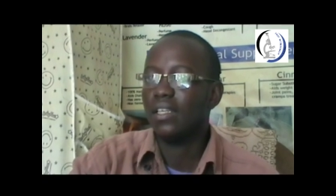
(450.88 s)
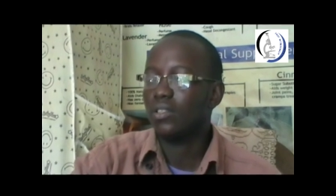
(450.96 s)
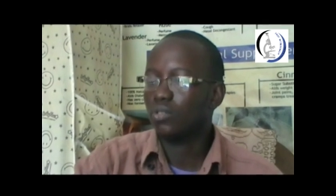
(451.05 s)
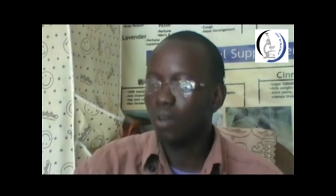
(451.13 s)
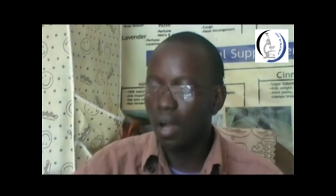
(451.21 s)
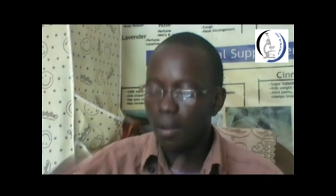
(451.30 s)

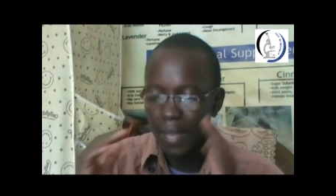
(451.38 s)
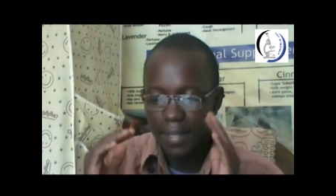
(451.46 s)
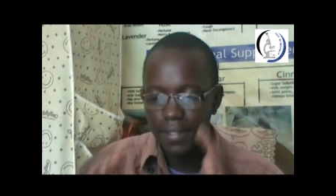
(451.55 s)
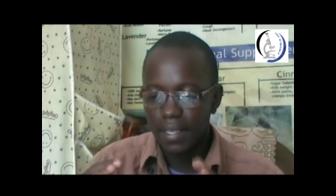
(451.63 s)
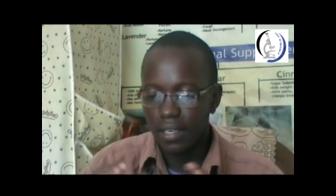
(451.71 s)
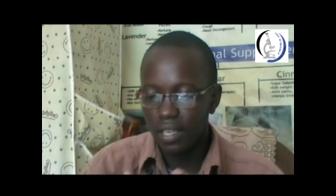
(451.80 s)
So may
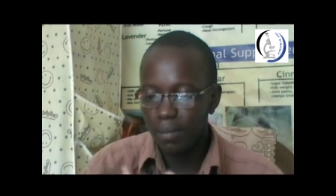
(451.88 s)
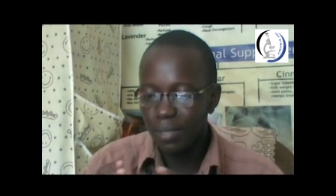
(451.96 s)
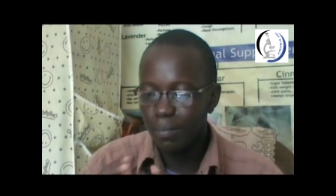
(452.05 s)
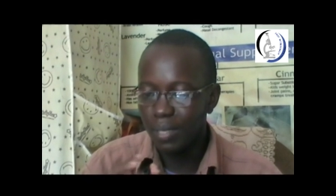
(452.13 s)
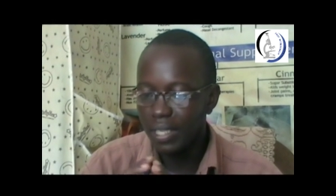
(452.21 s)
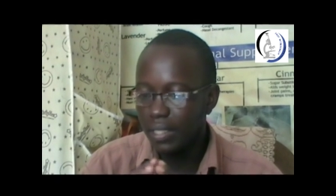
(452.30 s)
I say, let
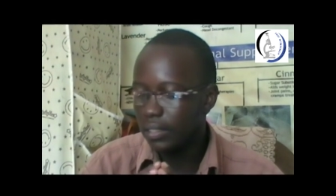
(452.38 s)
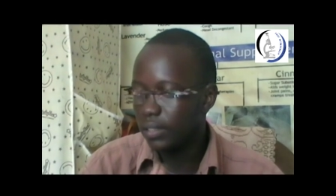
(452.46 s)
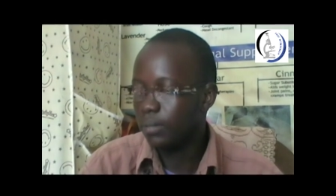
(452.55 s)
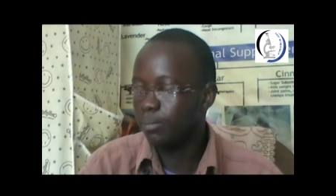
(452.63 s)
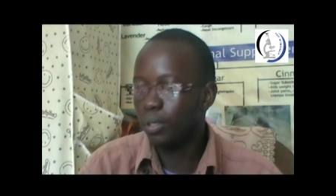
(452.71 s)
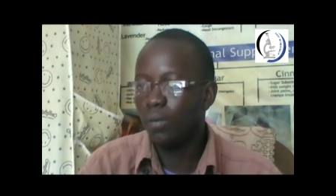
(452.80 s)
me begin
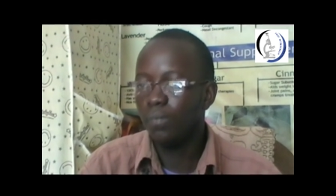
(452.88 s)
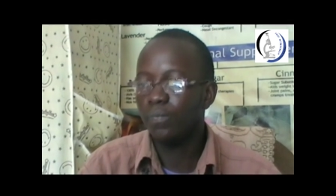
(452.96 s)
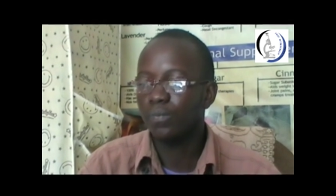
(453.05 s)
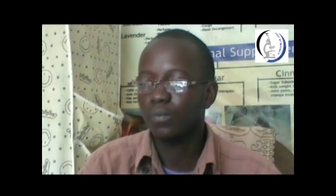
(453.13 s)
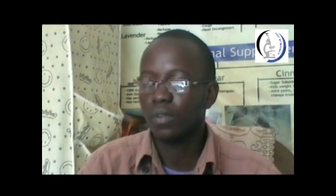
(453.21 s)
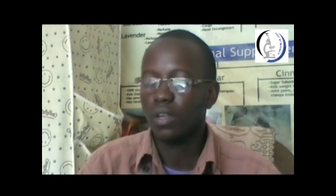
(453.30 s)
simple
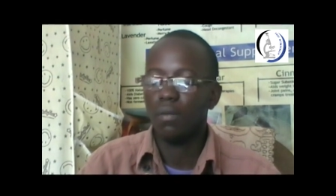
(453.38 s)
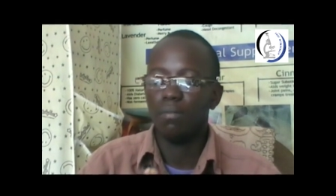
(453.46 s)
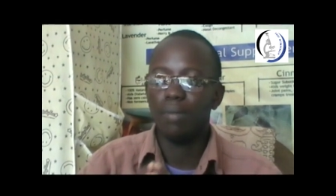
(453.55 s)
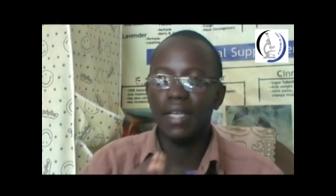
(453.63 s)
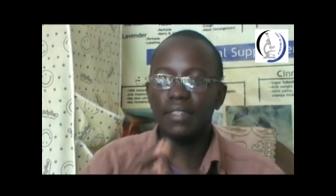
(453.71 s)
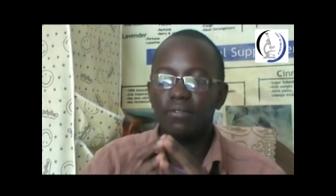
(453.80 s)

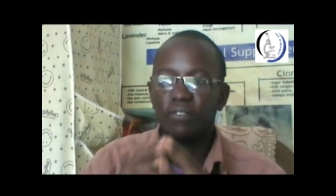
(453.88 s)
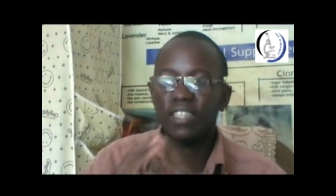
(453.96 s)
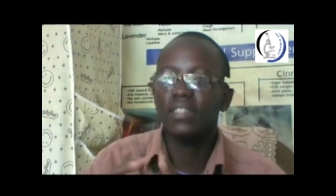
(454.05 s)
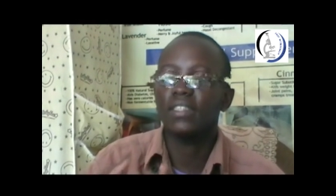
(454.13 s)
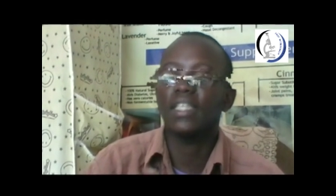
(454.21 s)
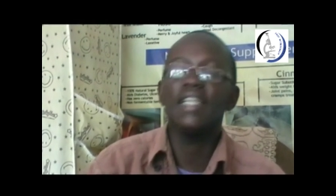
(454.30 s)
by
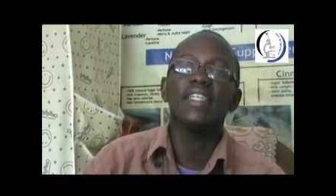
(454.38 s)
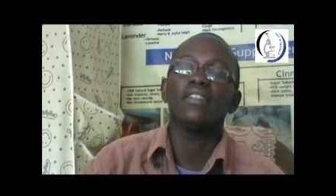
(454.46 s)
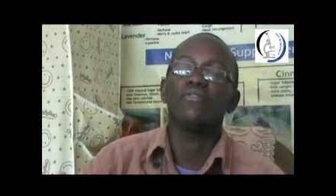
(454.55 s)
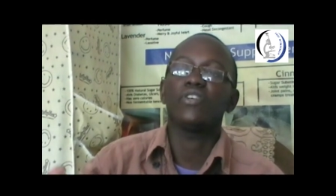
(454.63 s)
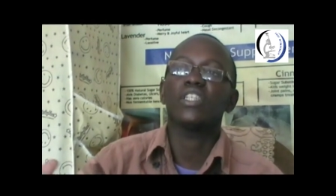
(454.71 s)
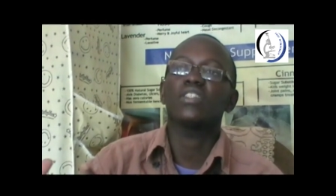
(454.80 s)
first selling,
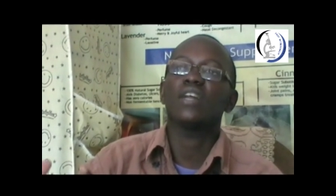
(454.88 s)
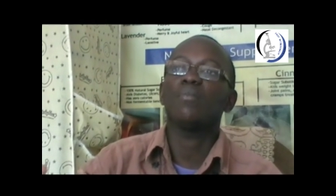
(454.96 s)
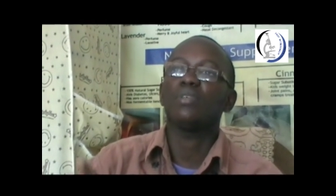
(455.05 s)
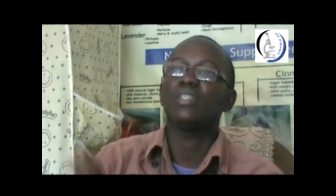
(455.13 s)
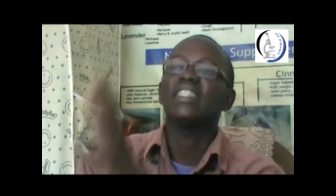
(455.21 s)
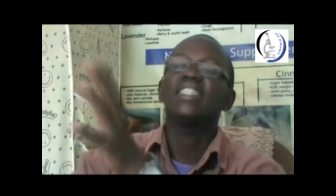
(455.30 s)
for
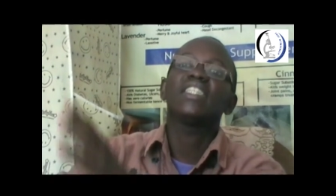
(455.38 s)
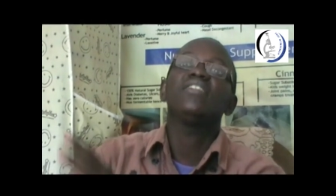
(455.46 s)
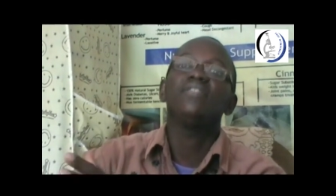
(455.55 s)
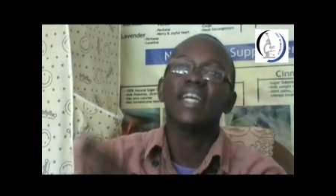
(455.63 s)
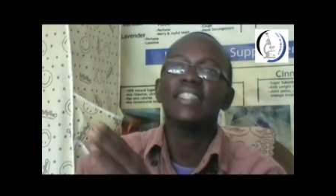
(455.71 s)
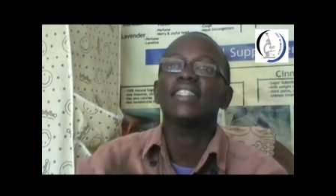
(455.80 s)
example, the
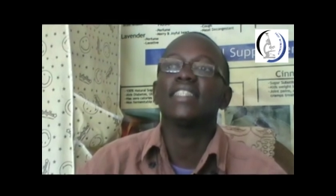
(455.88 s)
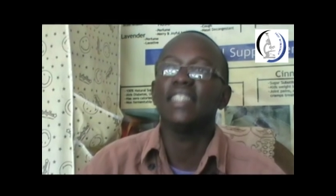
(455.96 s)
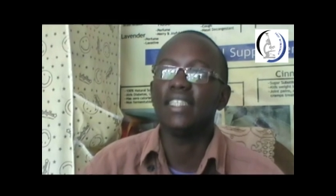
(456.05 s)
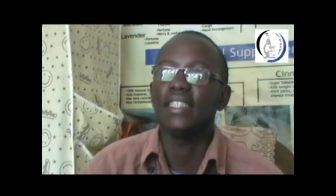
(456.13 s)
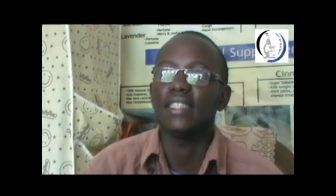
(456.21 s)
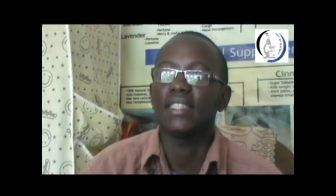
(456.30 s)
stevia
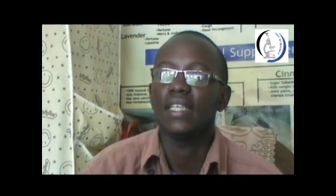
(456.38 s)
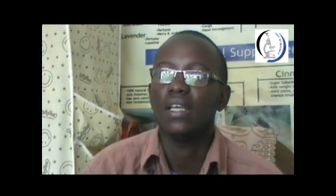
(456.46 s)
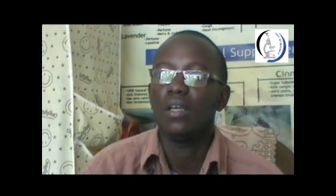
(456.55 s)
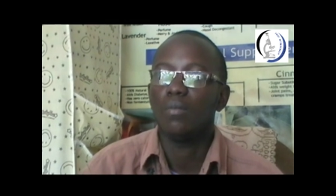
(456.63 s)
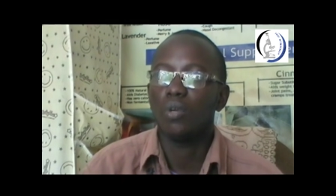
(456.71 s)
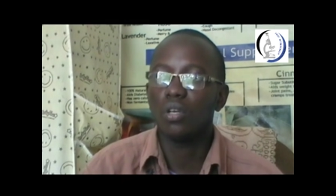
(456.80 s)
seedlings.
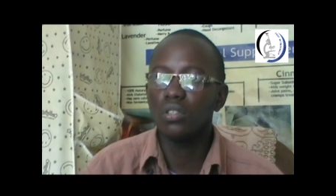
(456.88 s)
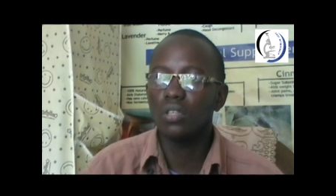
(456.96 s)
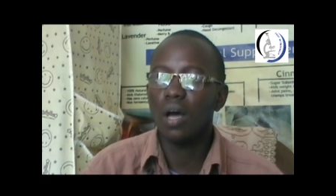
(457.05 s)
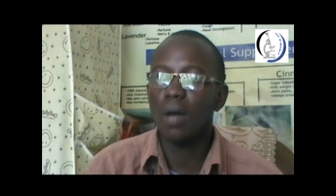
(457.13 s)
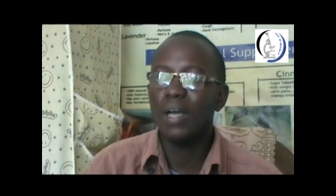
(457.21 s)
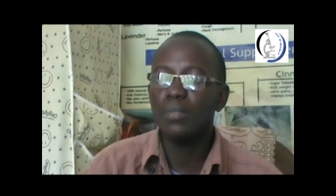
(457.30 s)
Because
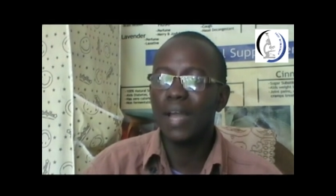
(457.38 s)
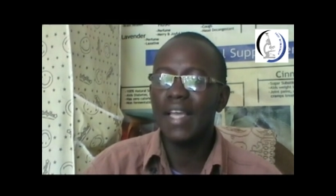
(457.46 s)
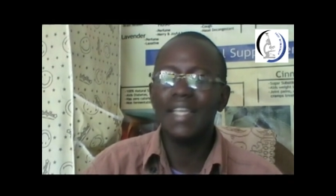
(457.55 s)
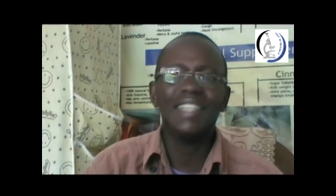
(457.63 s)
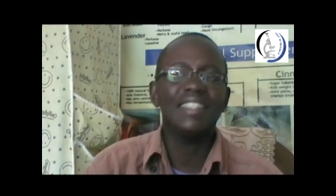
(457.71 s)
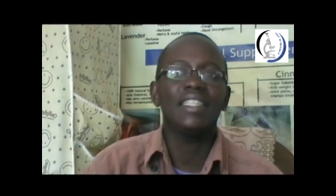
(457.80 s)
uh,
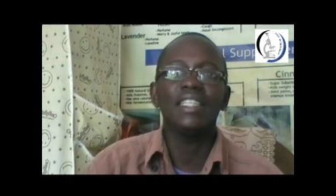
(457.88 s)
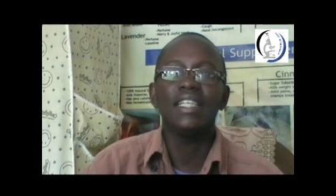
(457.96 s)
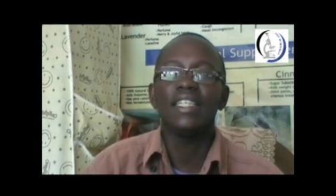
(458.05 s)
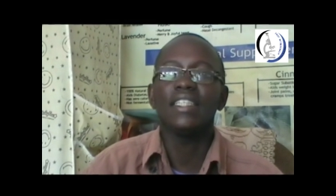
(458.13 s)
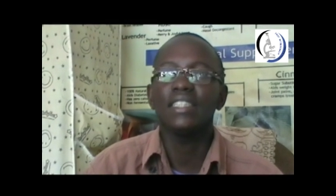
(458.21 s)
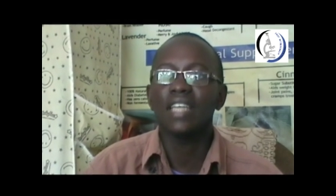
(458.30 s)
multiplying the
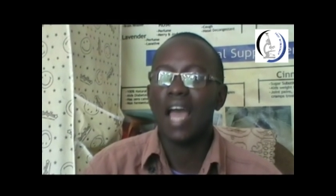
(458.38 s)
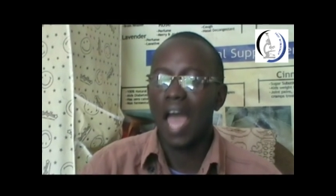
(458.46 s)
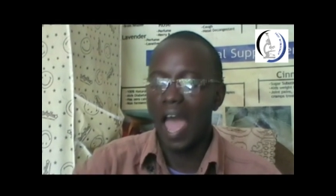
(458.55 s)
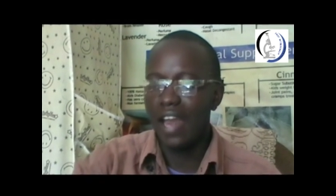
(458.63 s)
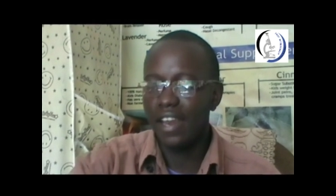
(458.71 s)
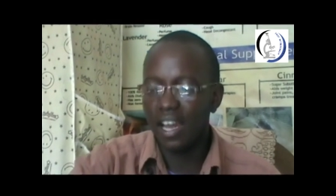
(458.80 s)
seedlings,
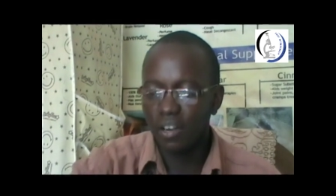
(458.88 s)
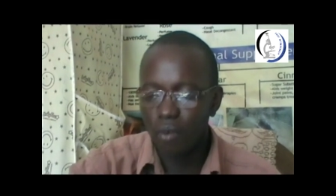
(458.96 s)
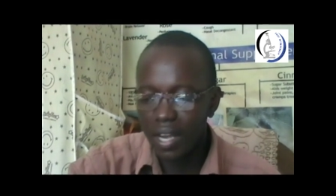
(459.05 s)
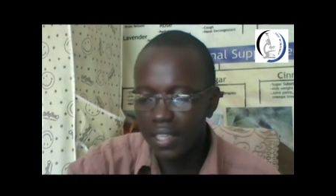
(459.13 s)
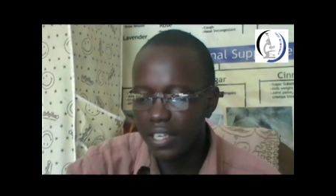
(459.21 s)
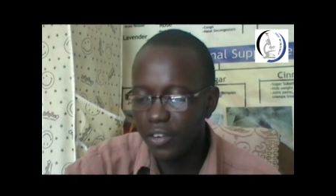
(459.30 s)
I
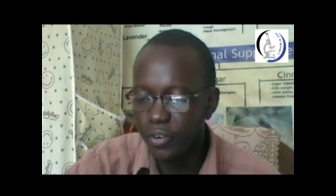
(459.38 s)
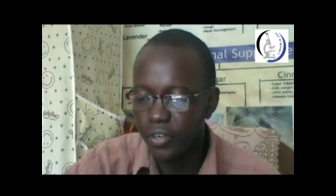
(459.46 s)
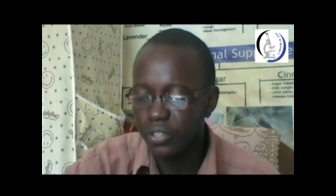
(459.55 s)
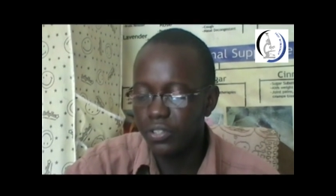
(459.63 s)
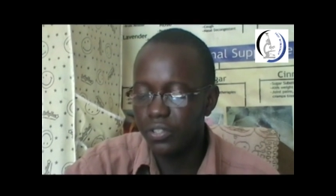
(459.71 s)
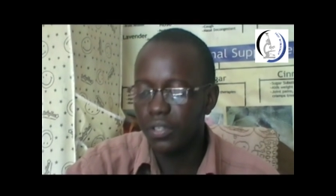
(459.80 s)
acquired the
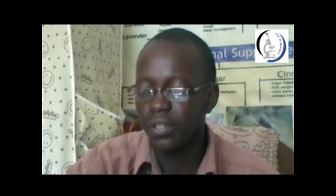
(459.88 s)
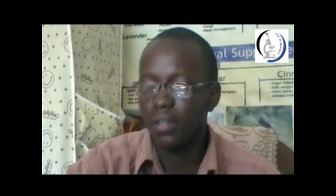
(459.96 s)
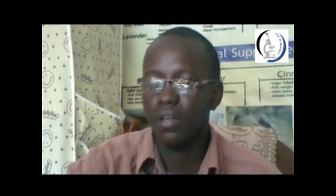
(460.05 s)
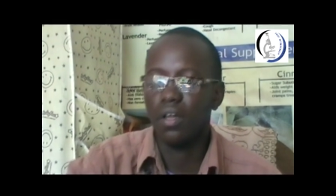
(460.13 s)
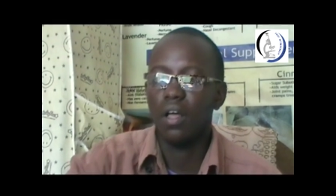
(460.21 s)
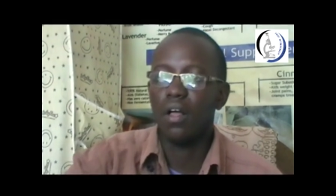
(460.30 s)
knowledge
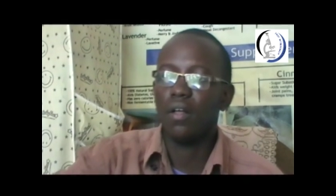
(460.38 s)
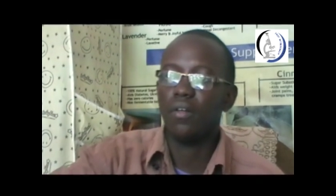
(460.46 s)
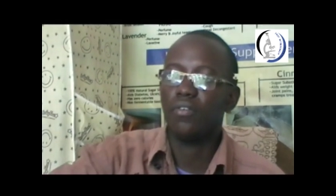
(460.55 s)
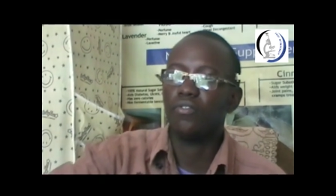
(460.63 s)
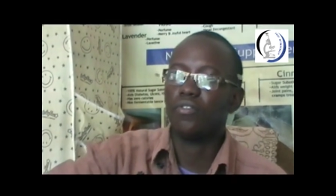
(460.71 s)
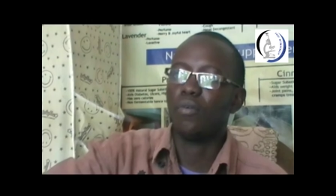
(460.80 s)
uh,
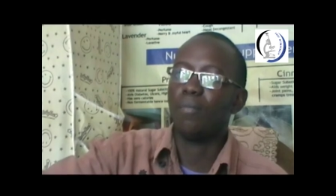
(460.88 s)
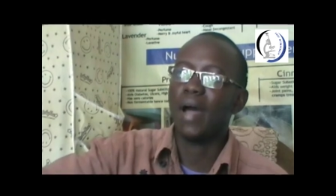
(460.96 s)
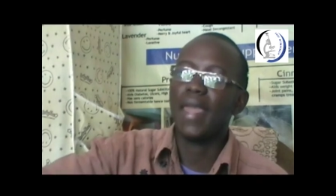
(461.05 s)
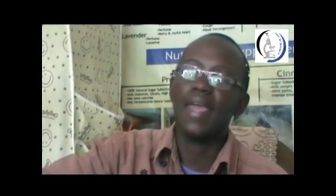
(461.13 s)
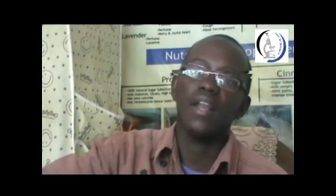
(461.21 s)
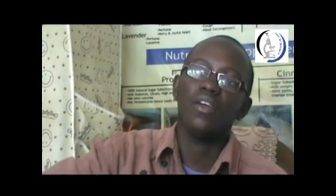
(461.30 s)
from
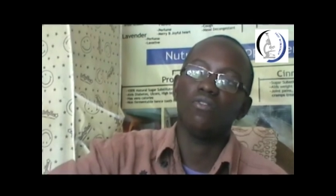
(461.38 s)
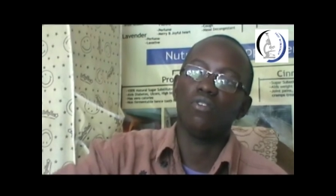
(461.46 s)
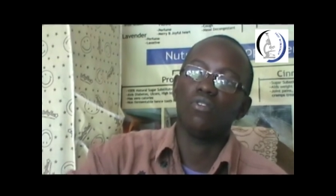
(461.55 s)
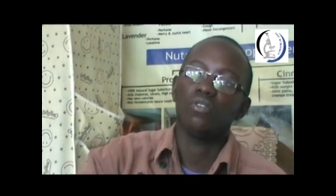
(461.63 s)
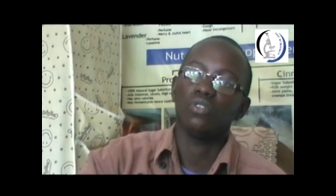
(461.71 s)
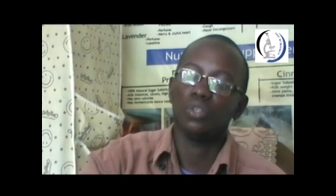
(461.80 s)
my A
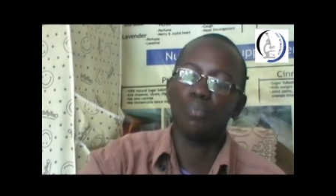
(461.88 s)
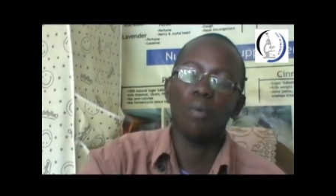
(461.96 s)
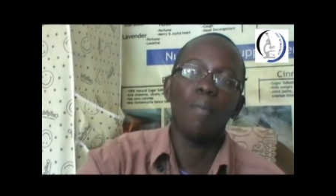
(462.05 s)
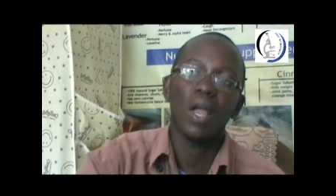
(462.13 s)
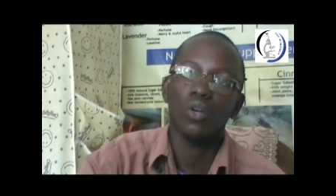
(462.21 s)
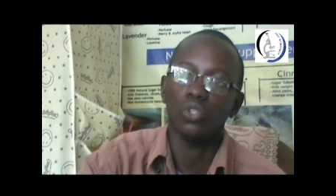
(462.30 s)
level,
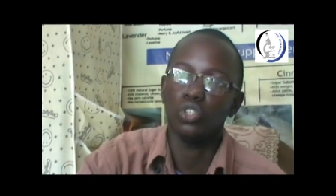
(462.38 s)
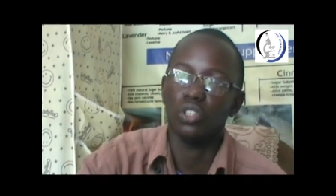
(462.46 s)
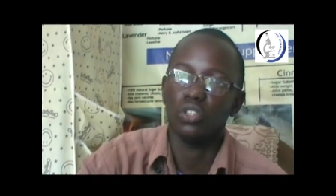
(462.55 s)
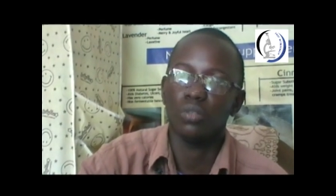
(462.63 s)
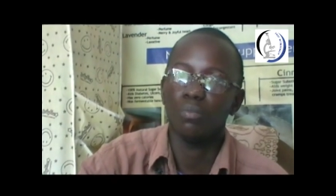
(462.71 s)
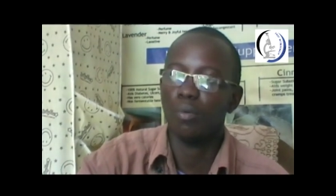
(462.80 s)
simple biology,
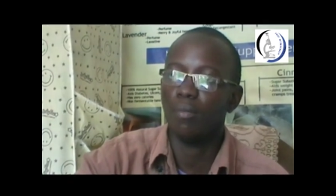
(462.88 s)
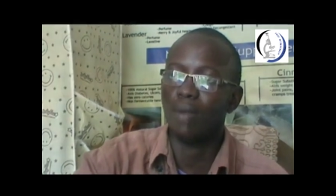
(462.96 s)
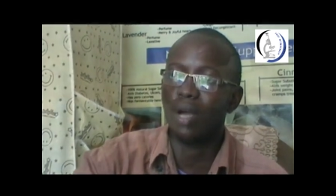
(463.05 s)
simple